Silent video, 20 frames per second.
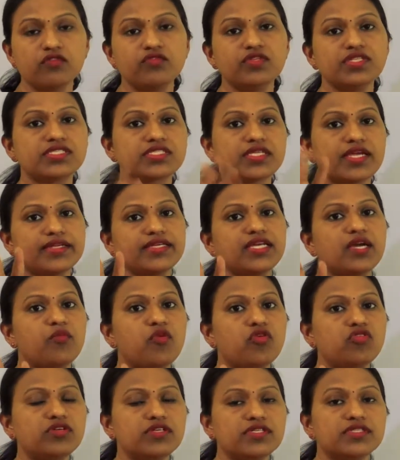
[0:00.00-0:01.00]
we'll study
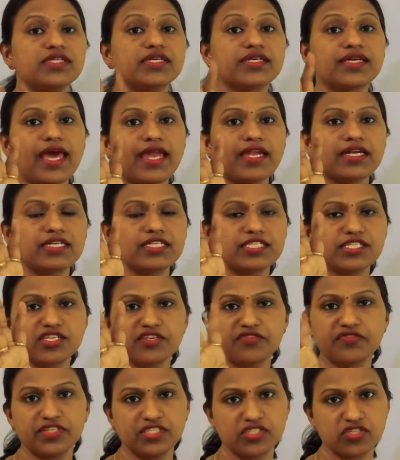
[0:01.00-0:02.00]
about the
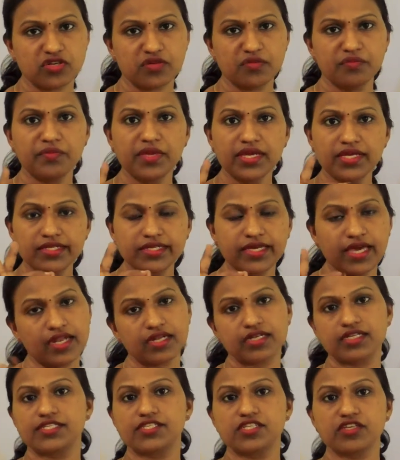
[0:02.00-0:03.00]
characteristic feature, main
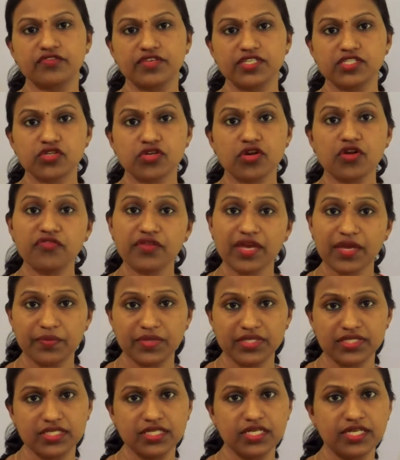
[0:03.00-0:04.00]
characteristic feature of
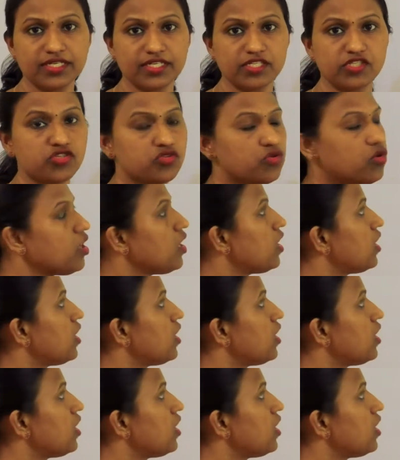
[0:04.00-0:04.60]
epithelial tissue.